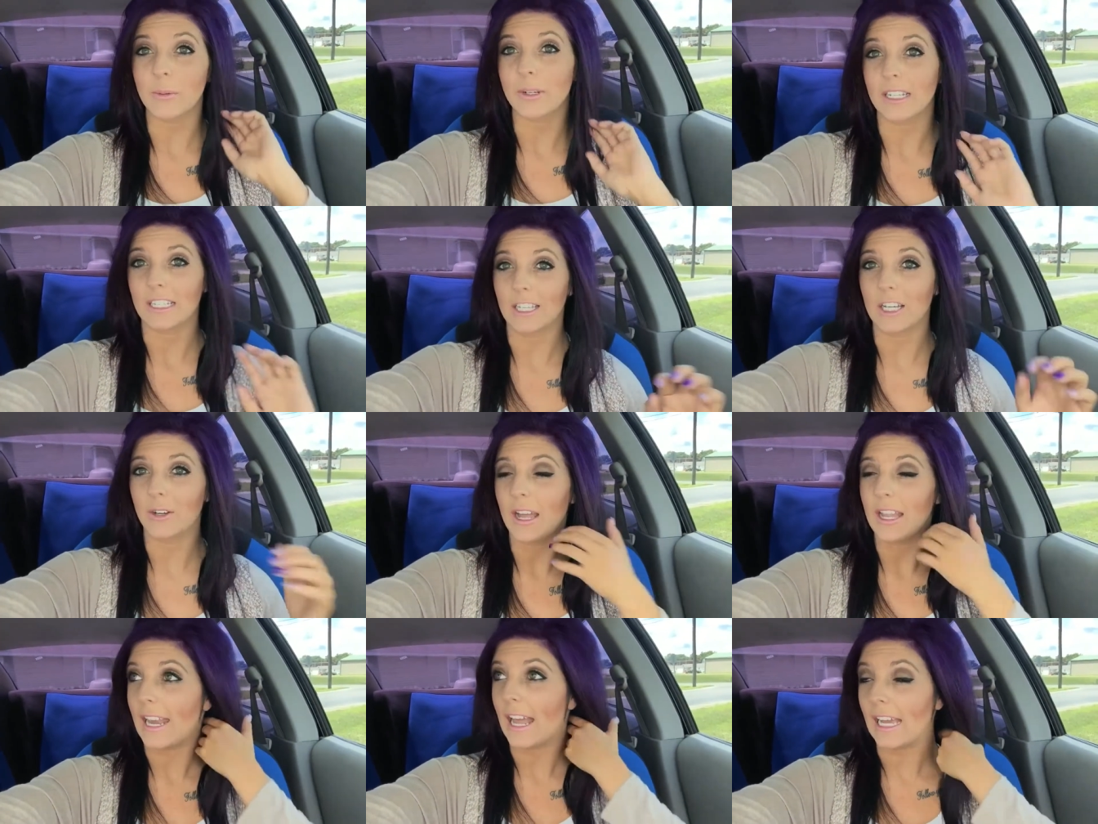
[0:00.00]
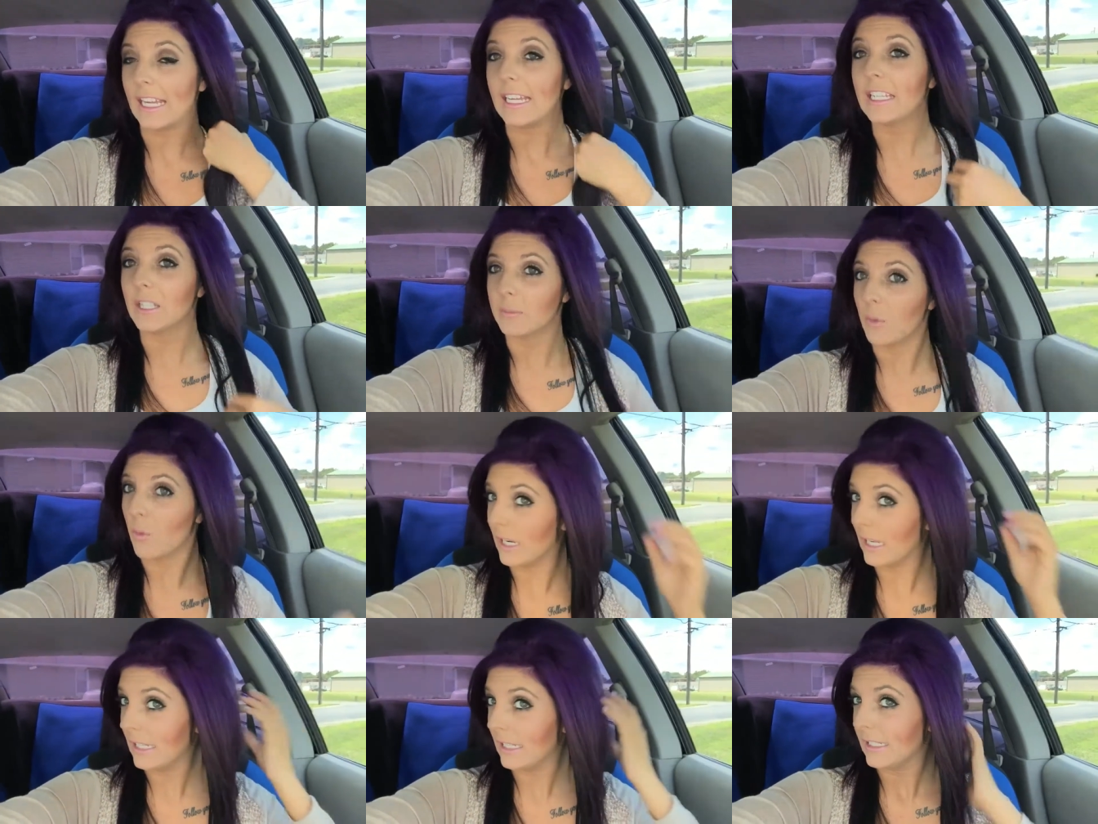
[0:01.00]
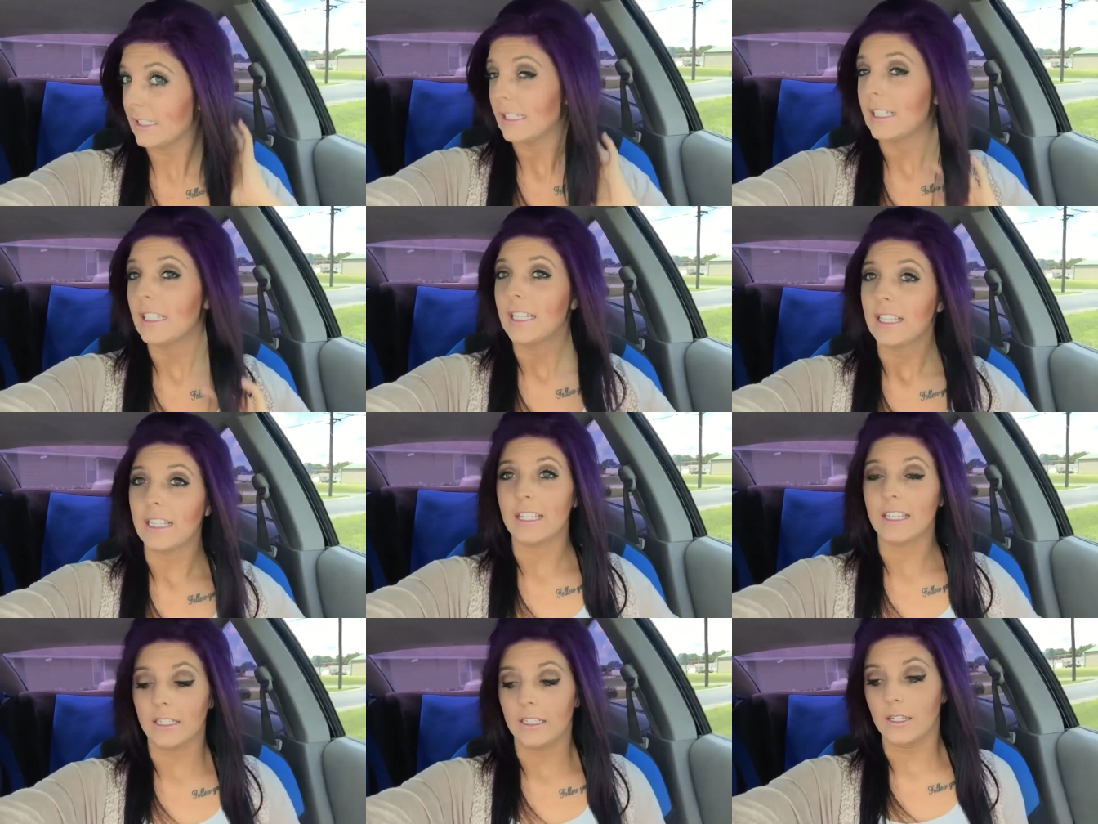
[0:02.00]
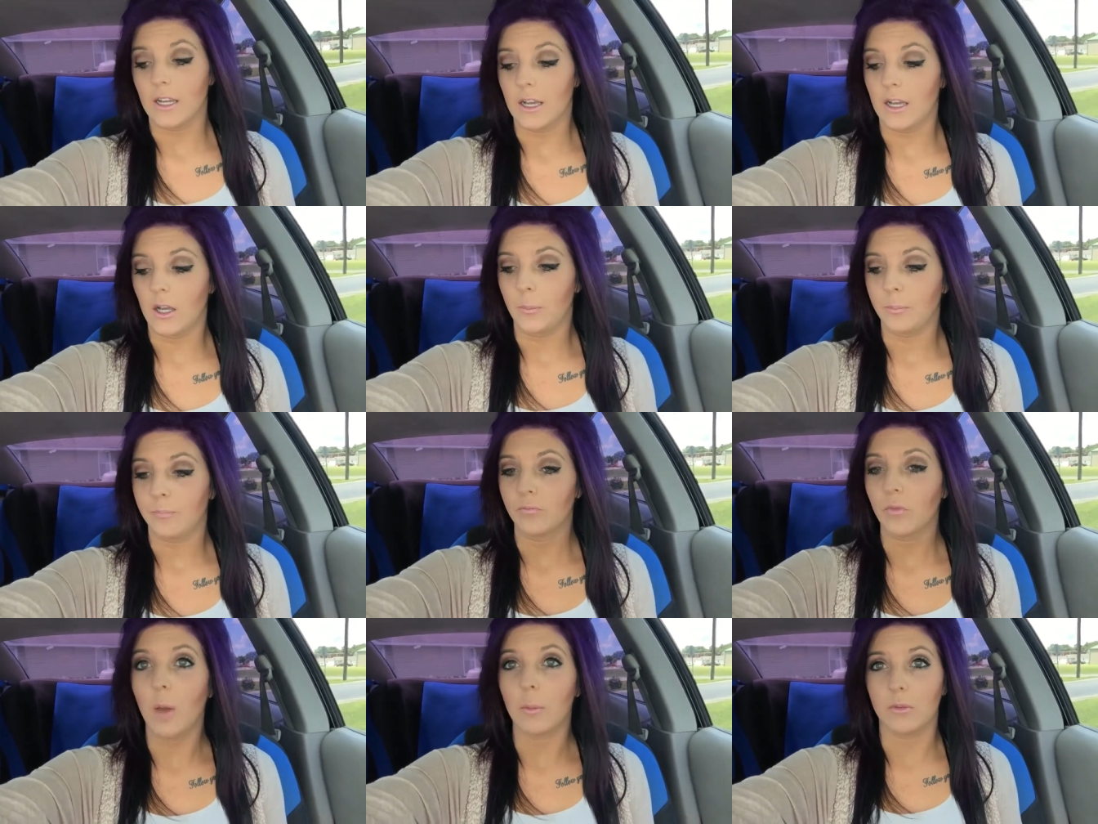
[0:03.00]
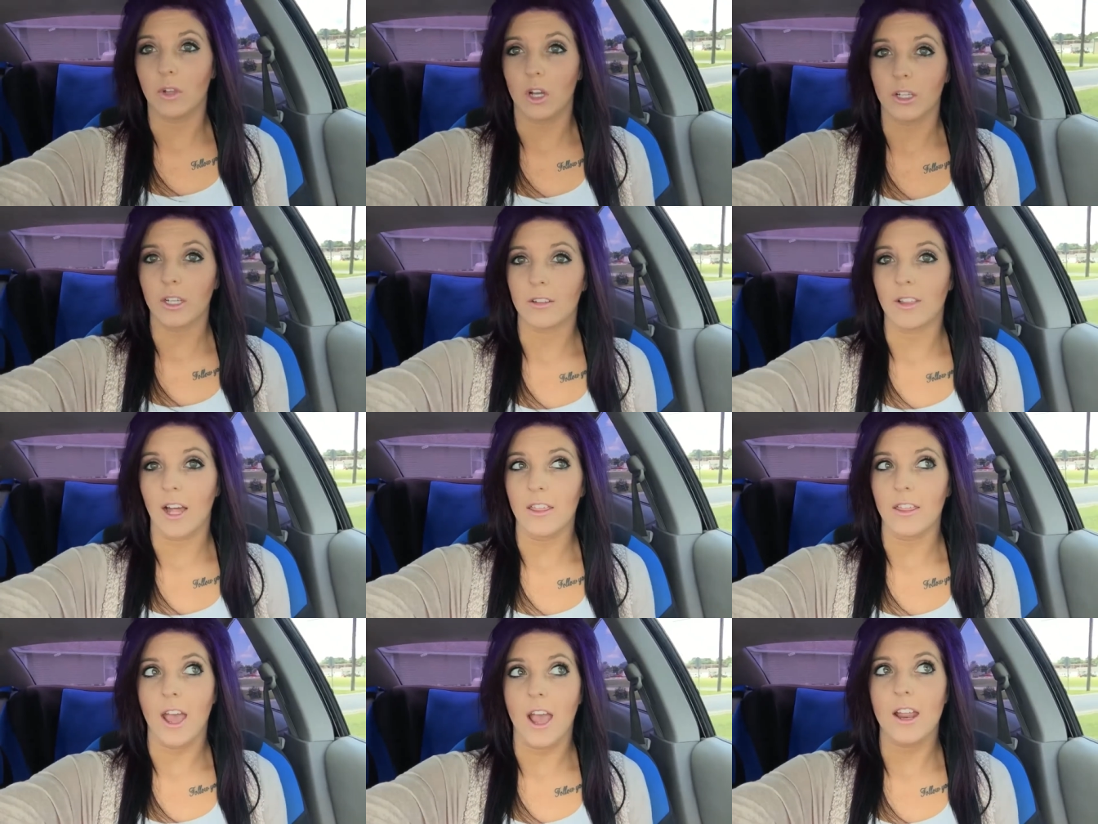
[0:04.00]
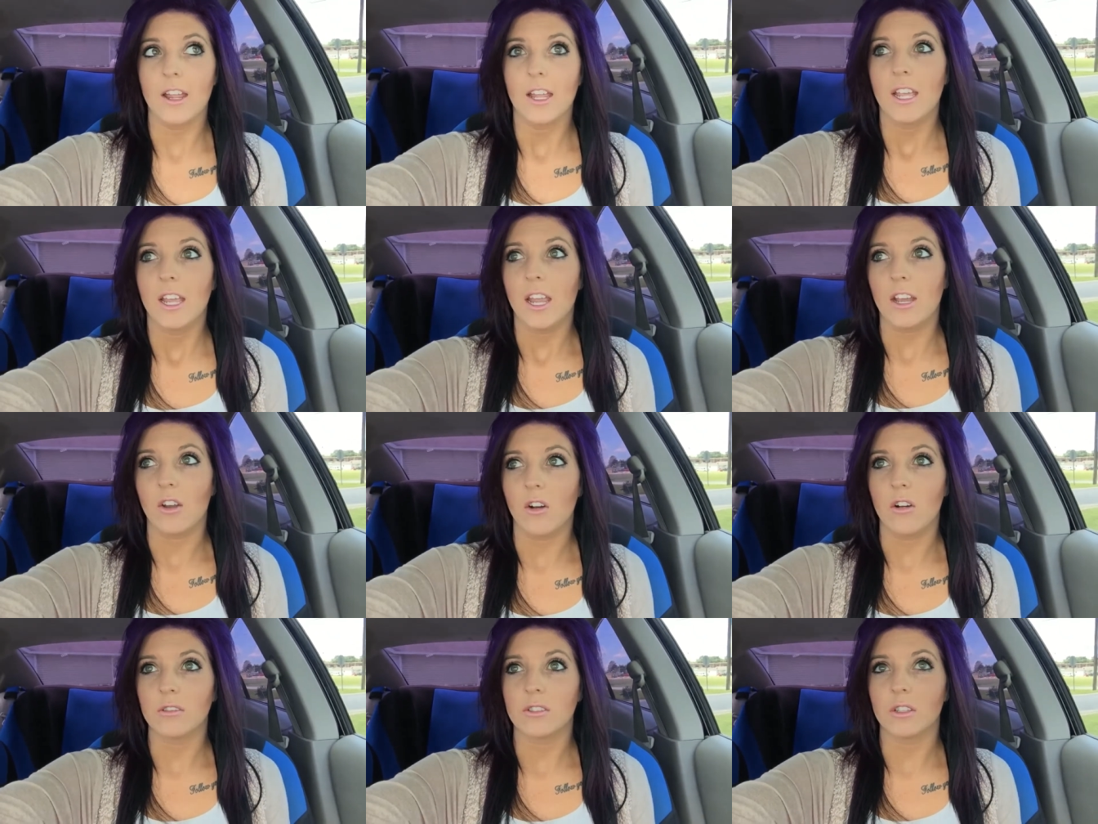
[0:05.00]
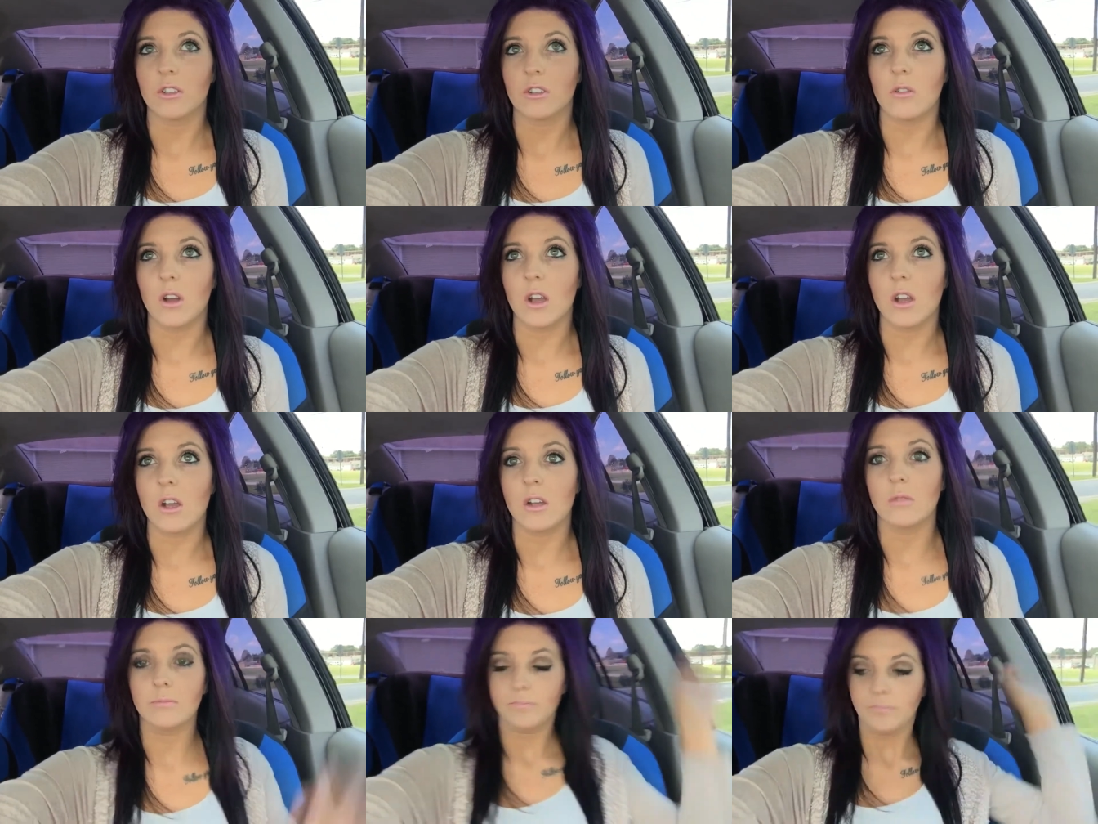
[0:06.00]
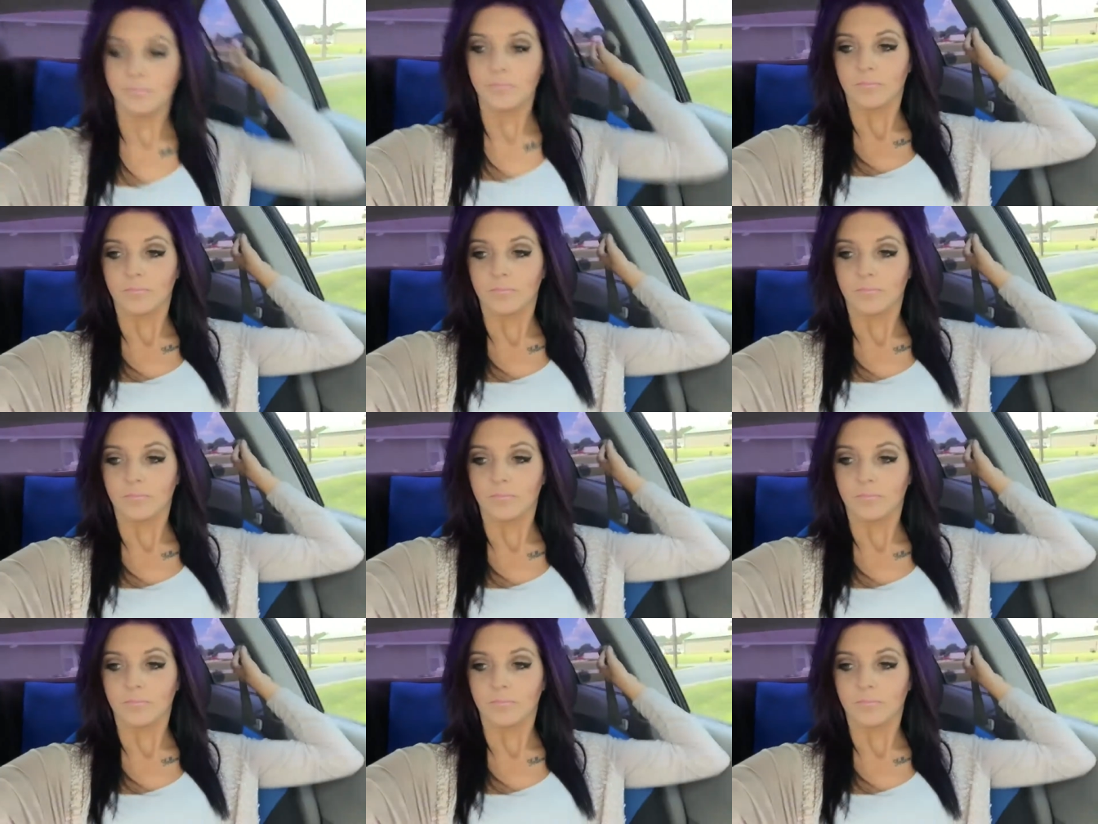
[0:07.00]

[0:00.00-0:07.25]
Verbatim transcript: So we're gonna go in the morning and um, I'll be vlogging a lot of that and also um,